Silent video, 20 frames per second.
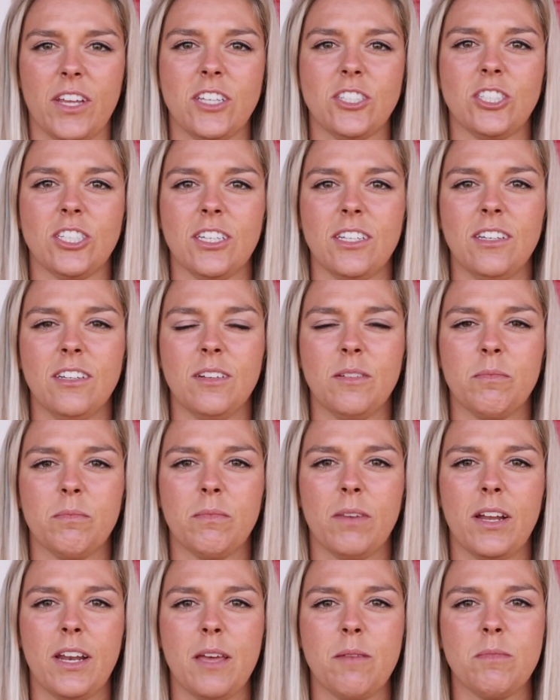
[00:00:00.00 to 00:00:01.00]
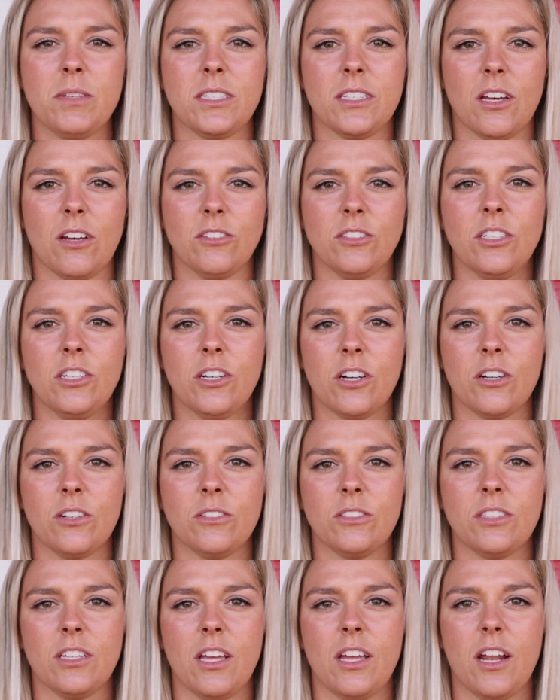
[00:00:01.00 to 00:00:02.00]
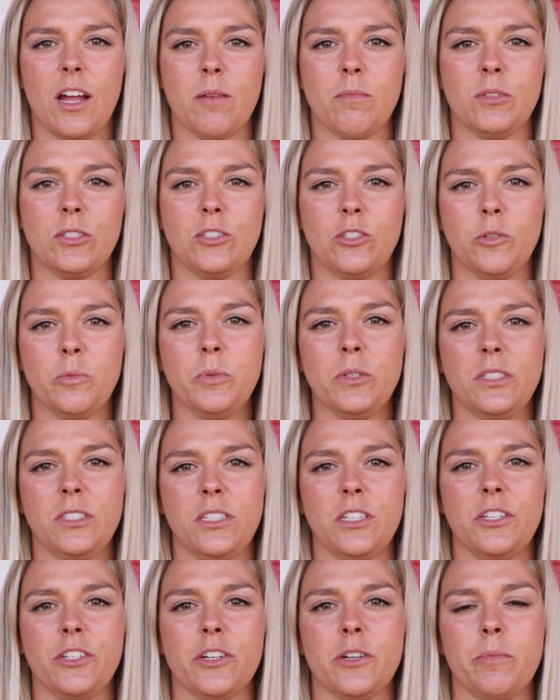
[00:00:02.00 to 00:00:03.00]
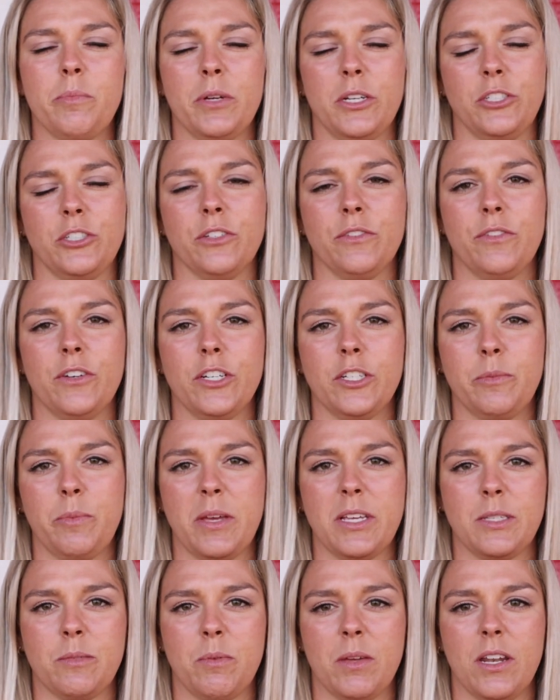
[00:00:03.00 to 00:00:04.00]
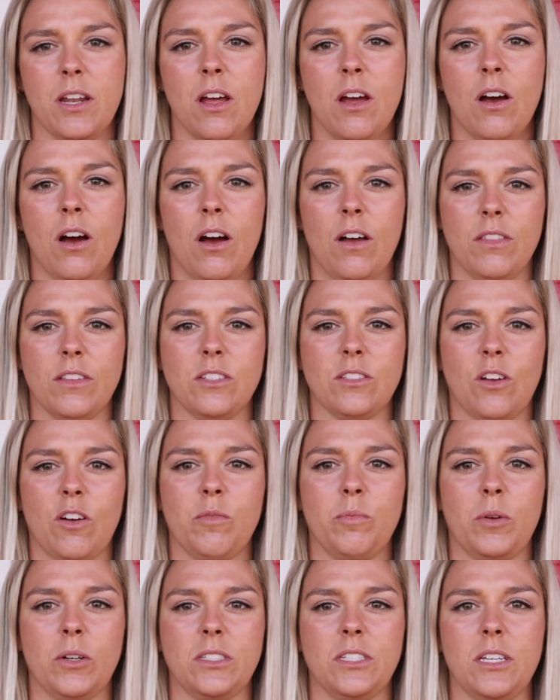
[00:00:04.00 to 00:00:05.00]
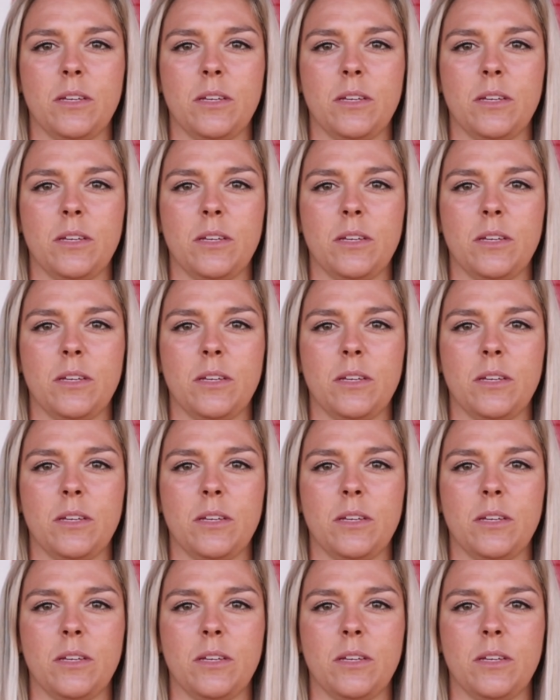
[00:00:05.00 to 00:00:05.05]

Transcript: Nation. My name is Kelsey Gross, and I'm a super senior pitcher first baseman on the softball